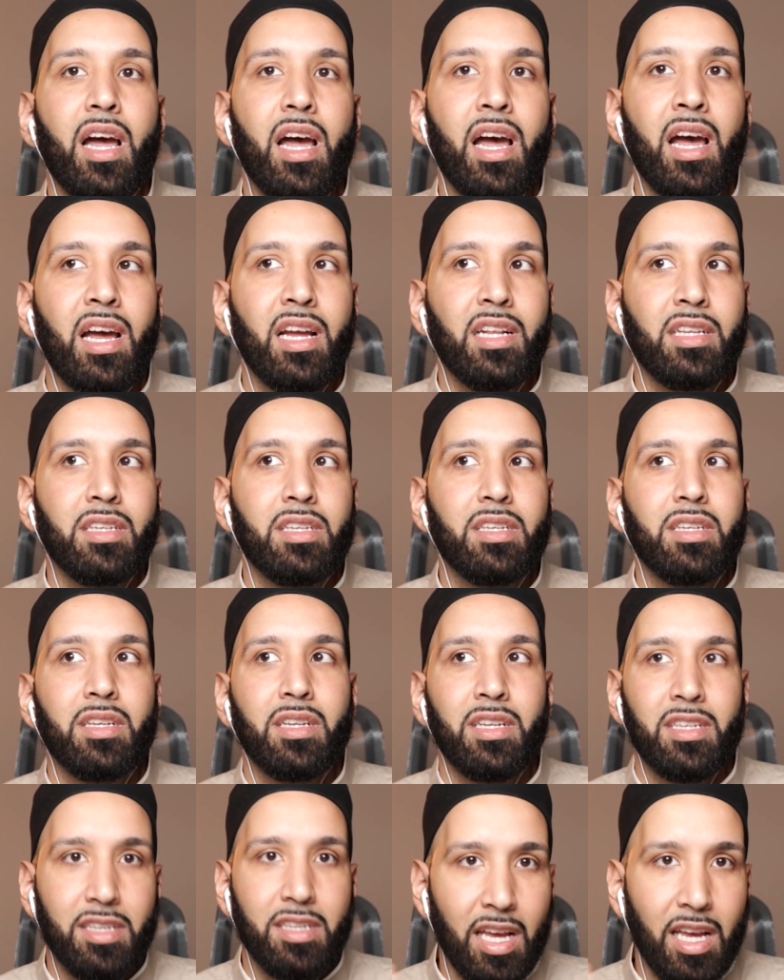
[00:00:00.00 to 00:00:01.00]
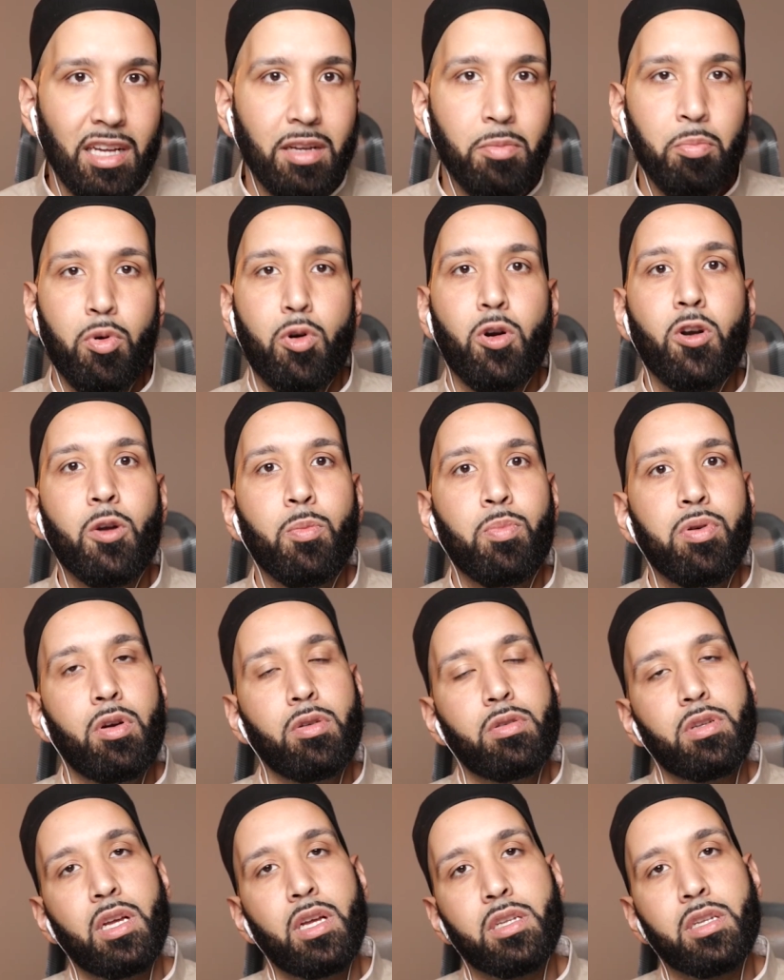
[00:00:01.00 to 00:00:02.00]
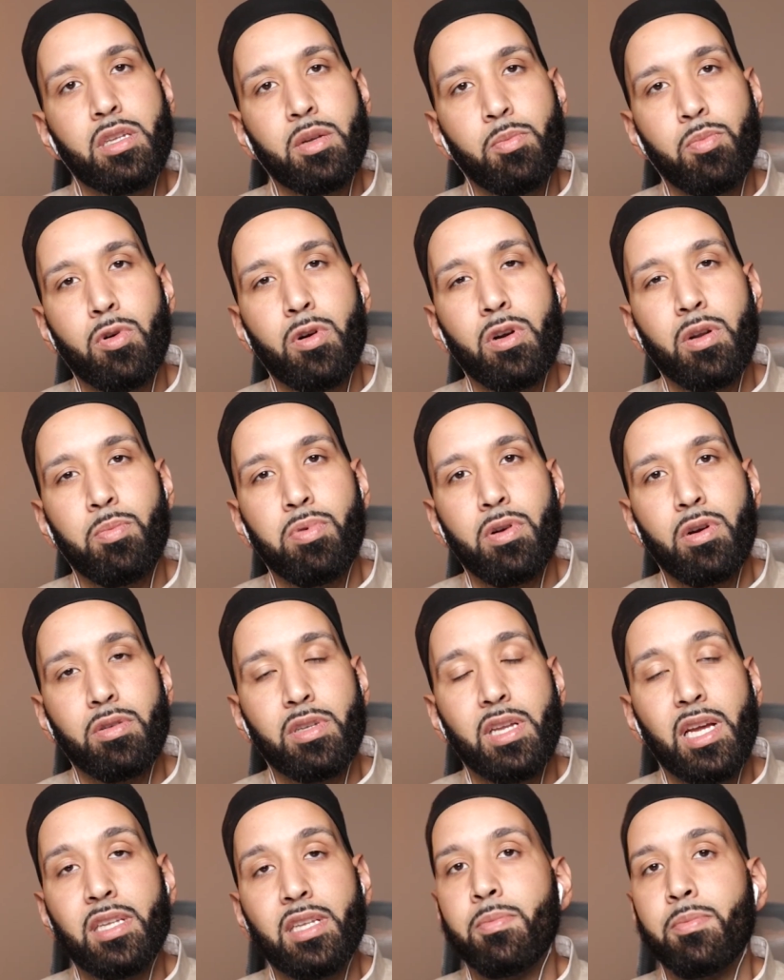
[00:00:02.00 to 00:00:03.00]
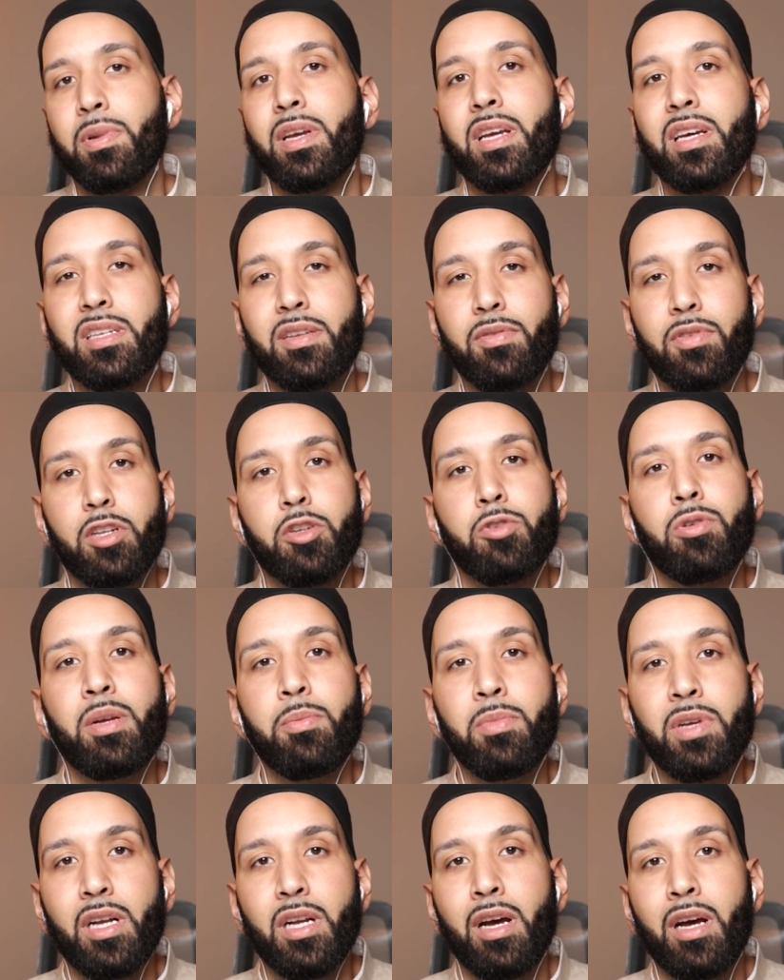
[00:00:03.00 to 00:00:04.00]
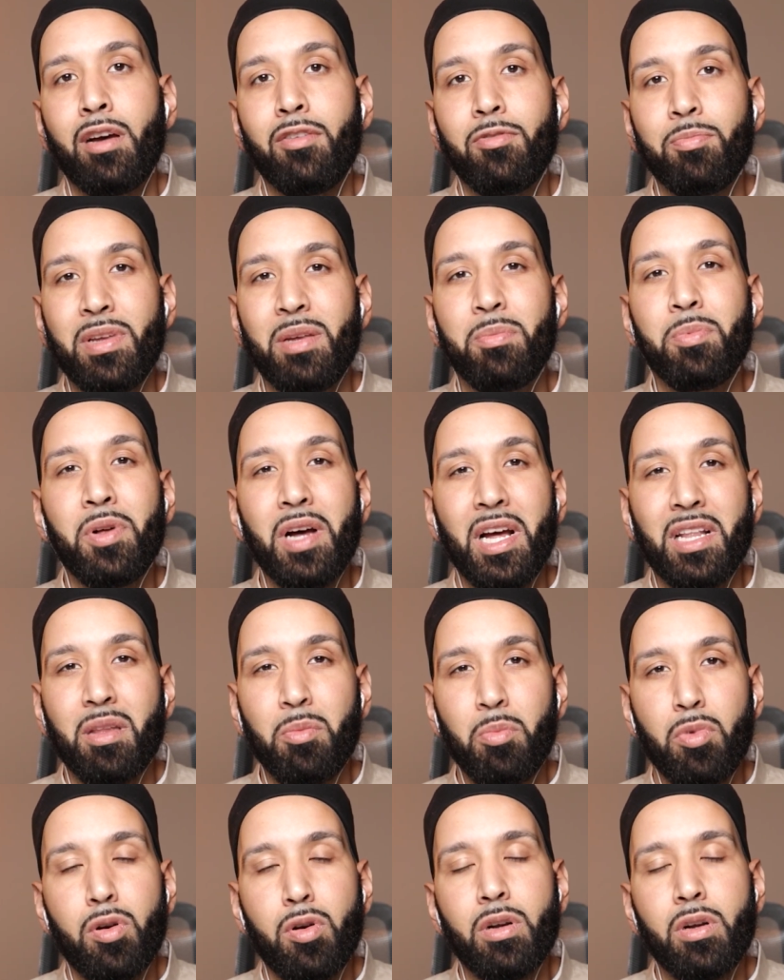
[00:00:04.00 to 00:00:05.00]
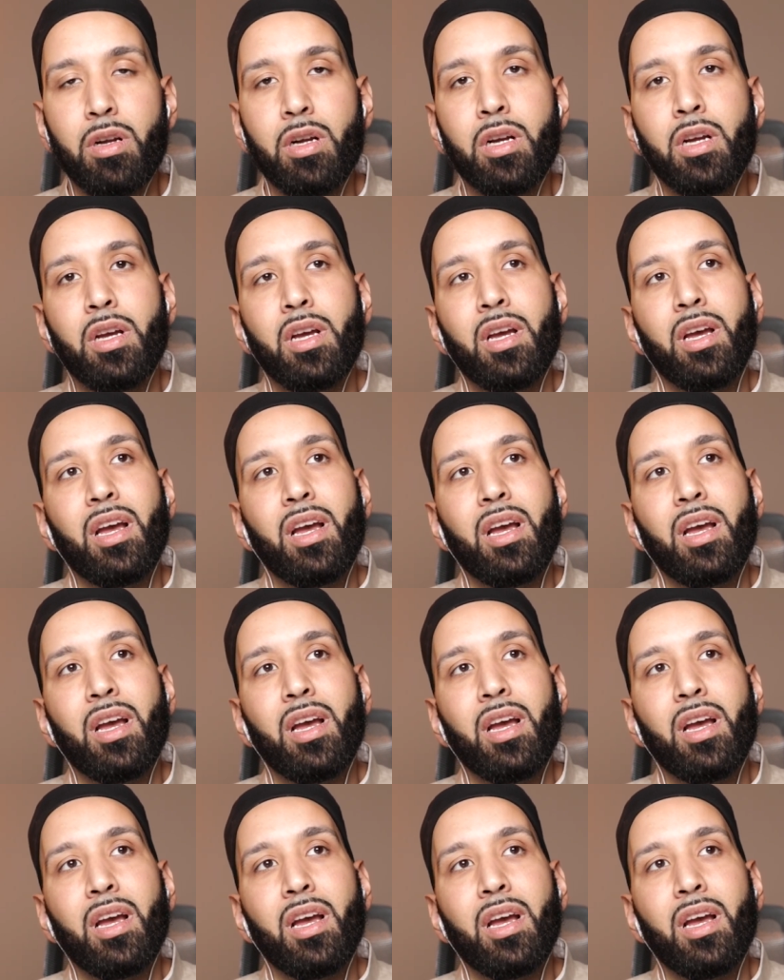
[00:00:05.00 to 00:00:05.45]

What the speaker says: And it's like border protest to border protest because of the treatment of people at the border.